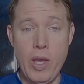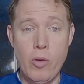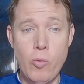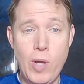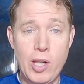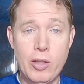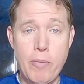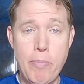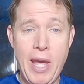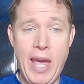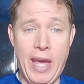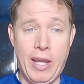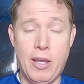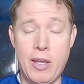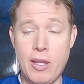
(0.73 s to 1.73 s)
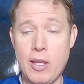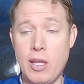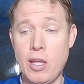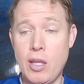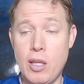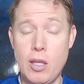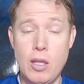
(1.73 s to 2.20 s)
and welcome back.
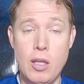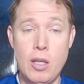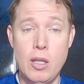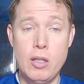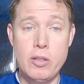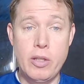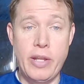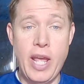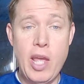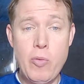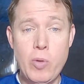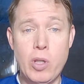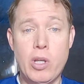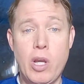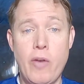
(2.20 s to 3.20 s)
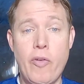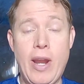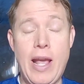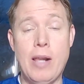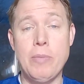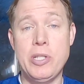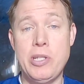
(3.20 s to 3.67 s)
Today we'll cover
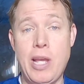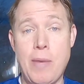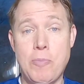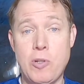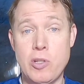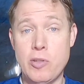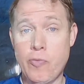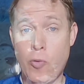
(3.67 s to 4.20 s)
Alma chapters